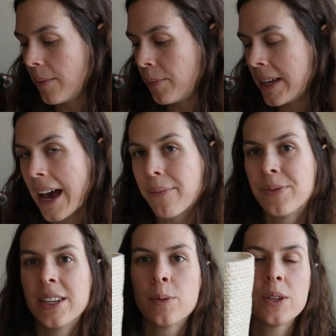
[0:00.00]
But yeah,
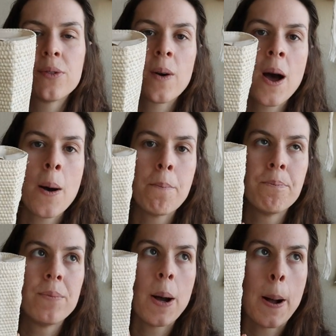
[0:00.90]
this was
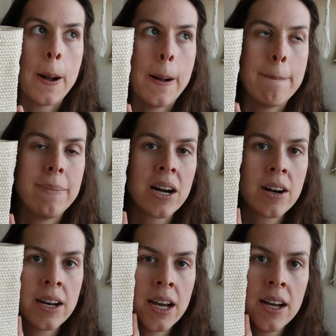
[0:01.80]
from uh,
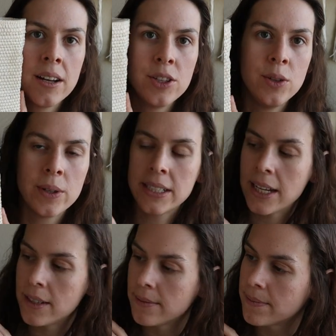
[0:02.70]
Merida
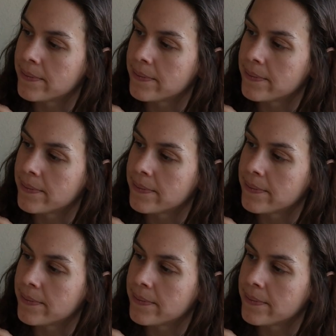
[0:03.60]
Yucatan